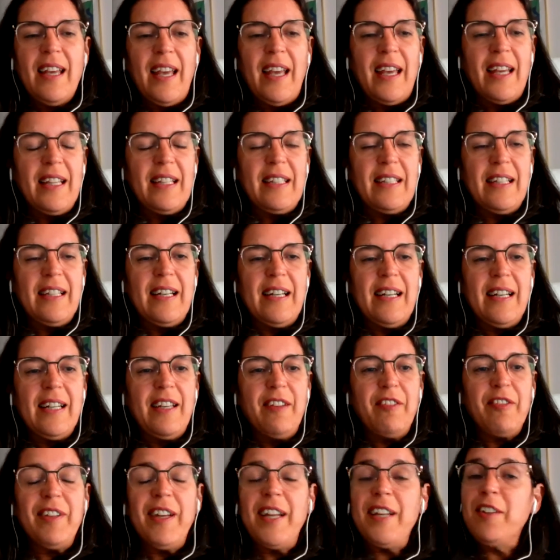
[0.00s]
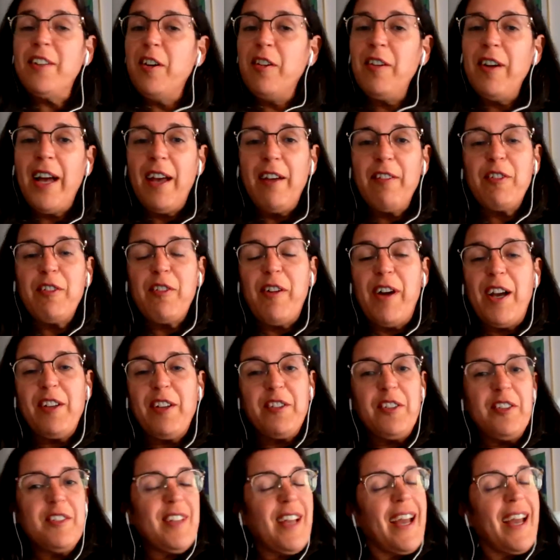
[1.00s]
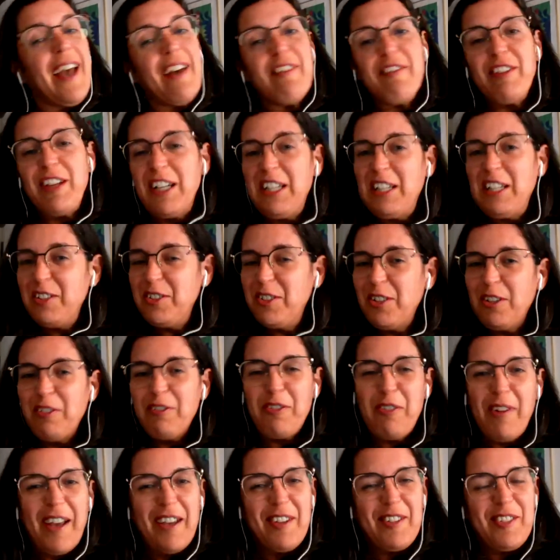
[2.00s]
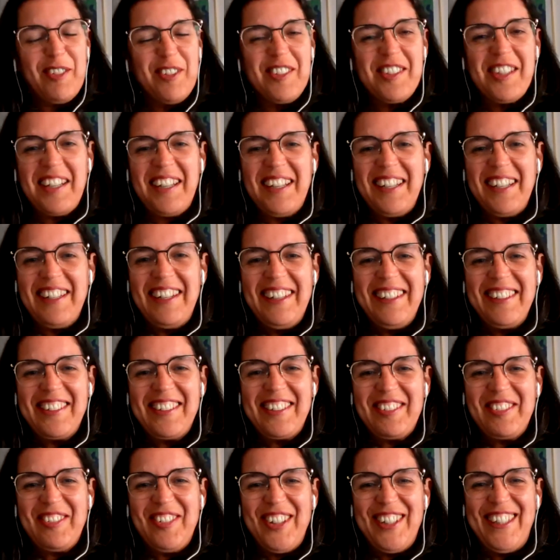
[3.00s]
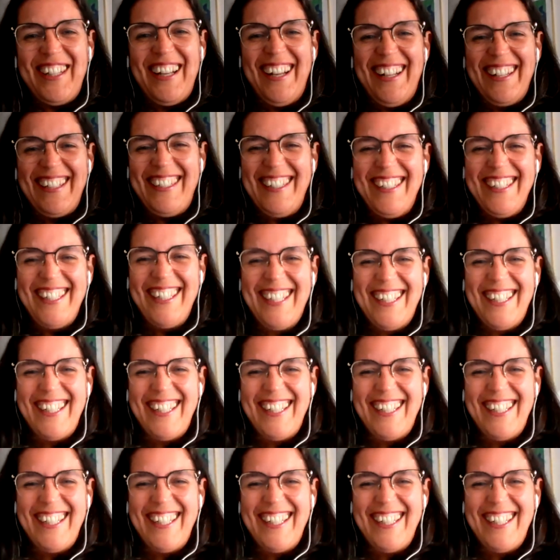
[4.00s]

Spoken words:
And if they don't have questions, I have a list of questions I can answer for them.